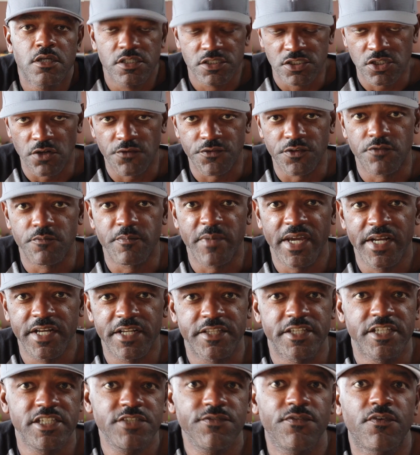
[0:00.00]
So if you've made
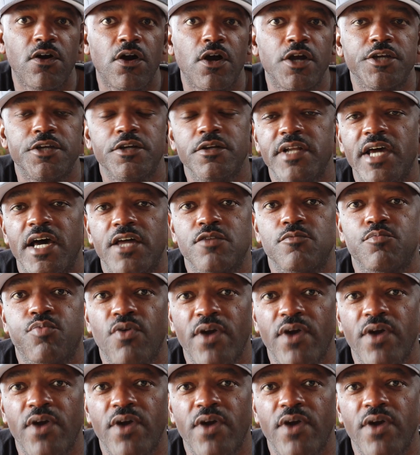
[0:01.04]
it this far, you're now the